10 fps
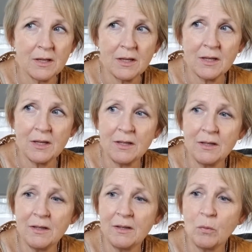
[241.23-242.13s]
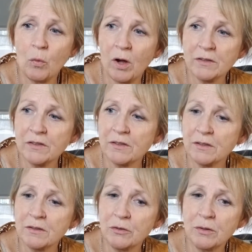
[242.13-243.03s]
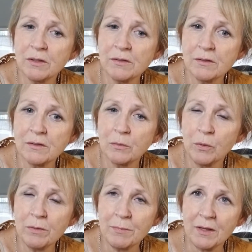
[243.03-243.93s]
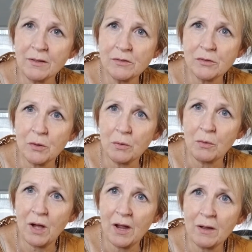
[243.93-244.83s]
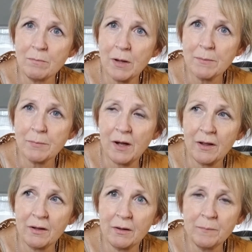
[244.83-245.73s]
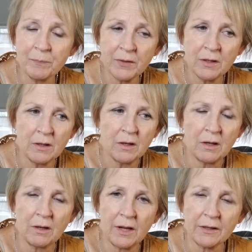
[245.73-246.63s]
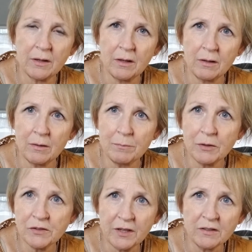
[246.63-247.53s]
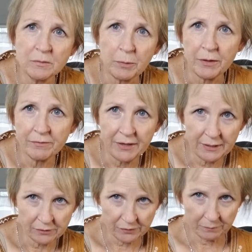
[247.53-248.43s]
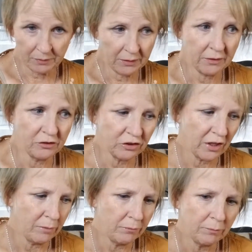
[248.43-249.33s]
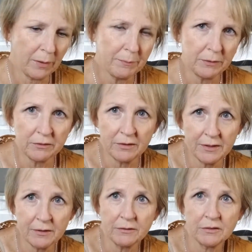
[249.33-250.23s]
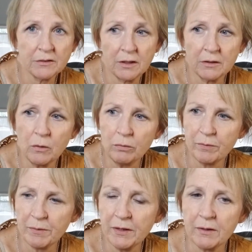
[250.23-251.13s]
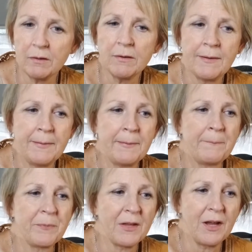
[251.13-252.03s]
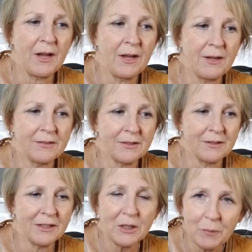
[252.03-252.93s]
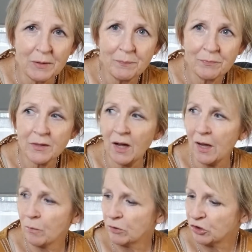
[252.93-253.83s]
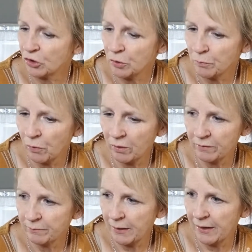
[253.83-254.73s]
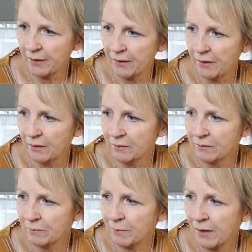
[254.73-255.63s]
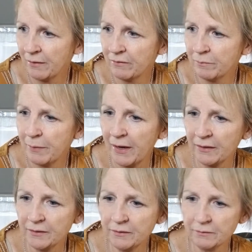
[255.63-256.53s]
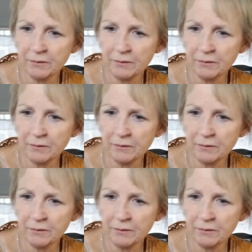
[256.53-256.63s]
he wants to do this with me, so I might buy a Mercedes Sprinter van or something, and just kind of move my build in there and just kind of go from there. And anyway, I will show you more of my my packing.